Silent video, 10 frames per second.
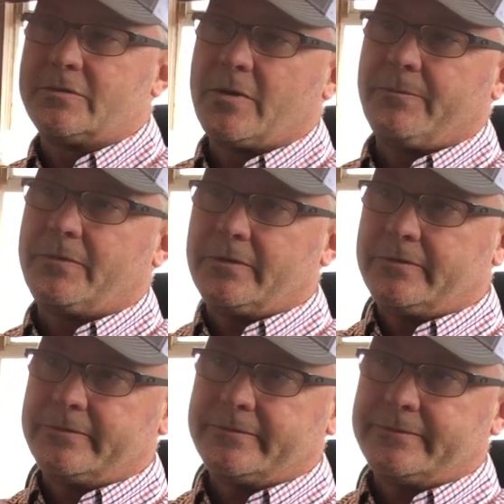is pumped
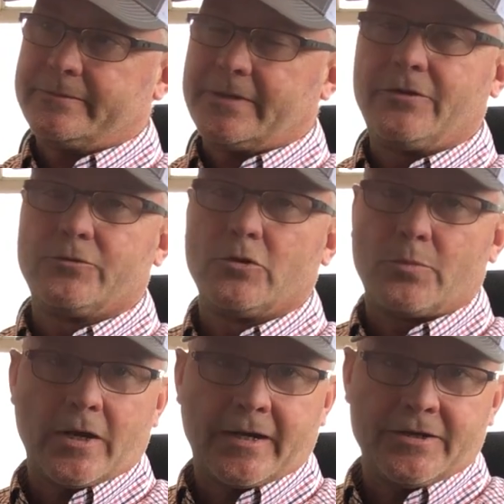in through a
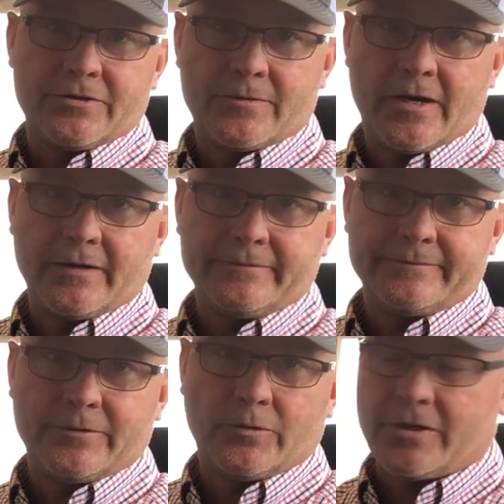pregnation ring
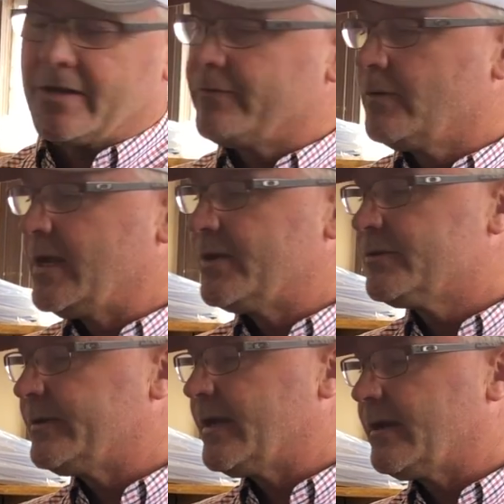onto that
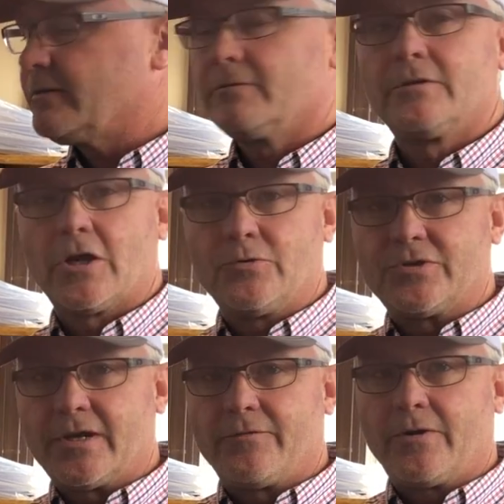fertilizer, and it
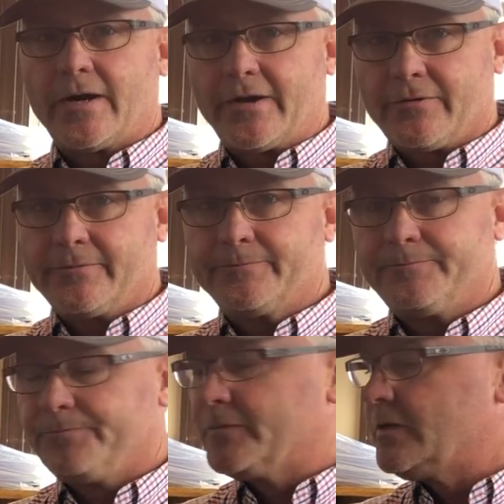coats every granular.
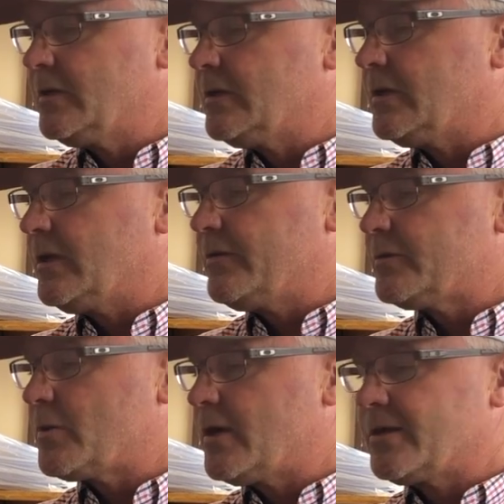This
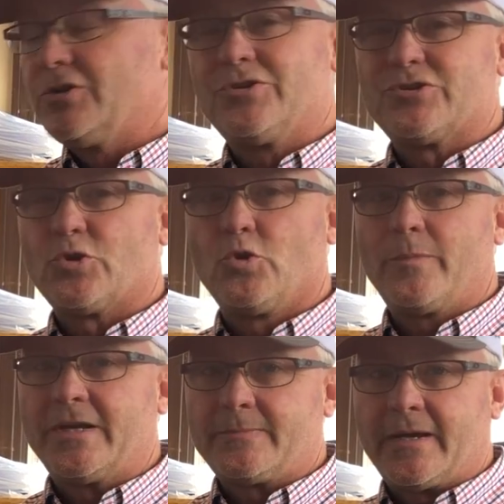product uses
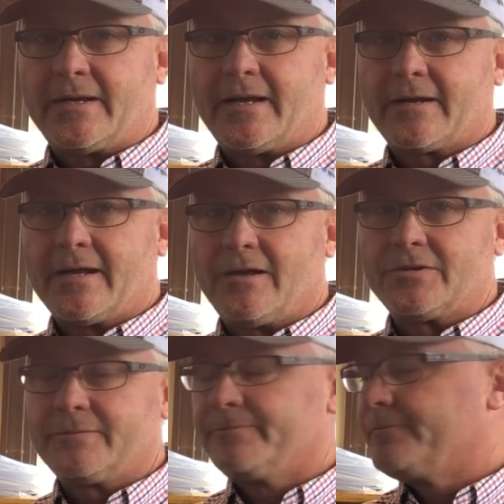oil-based paint
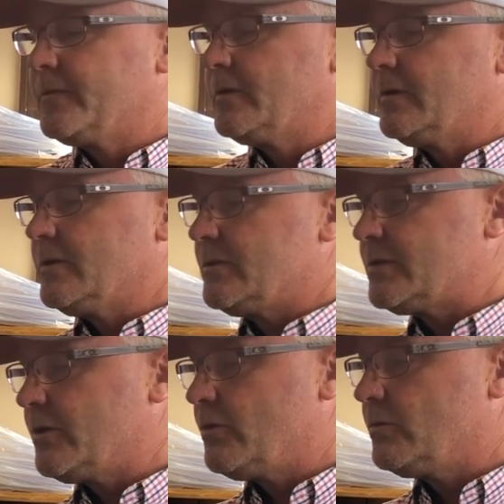technology.
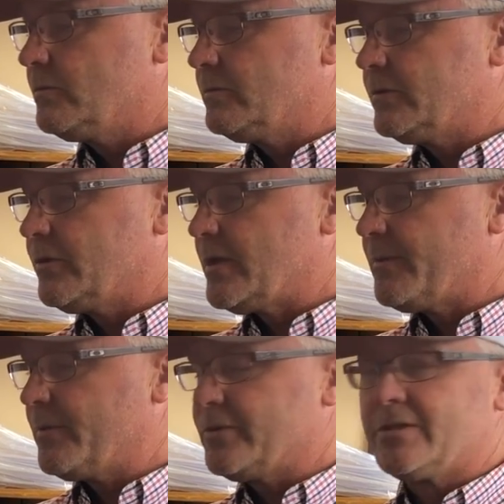So, a lot
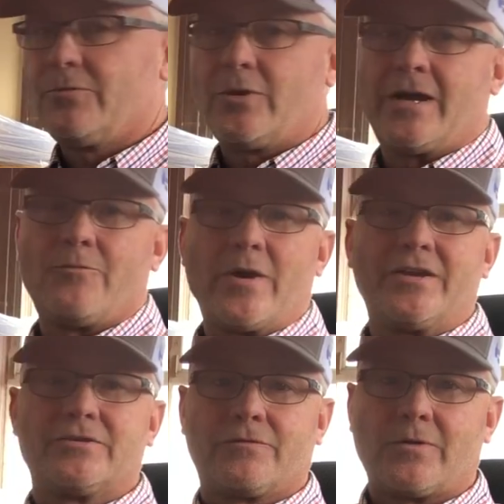of people say, well, how wet
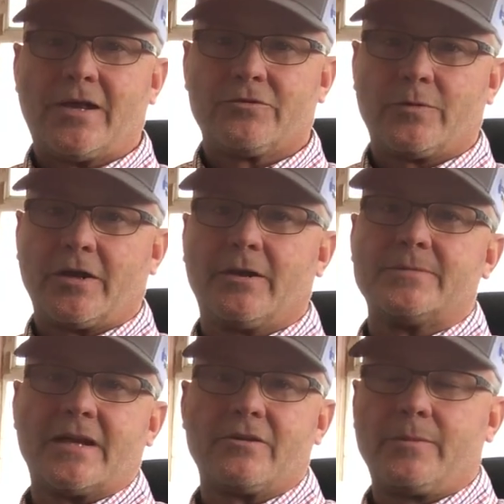is the fertilizer when it
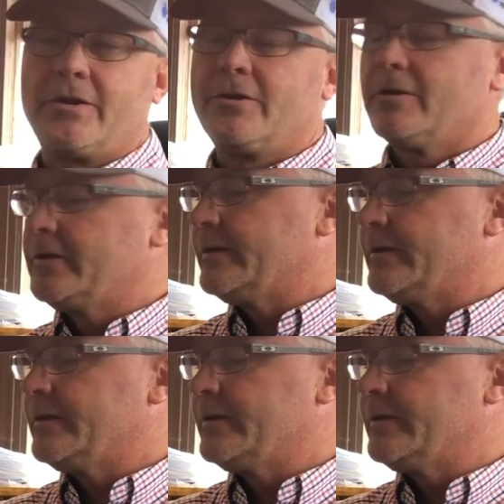comes out of the blender?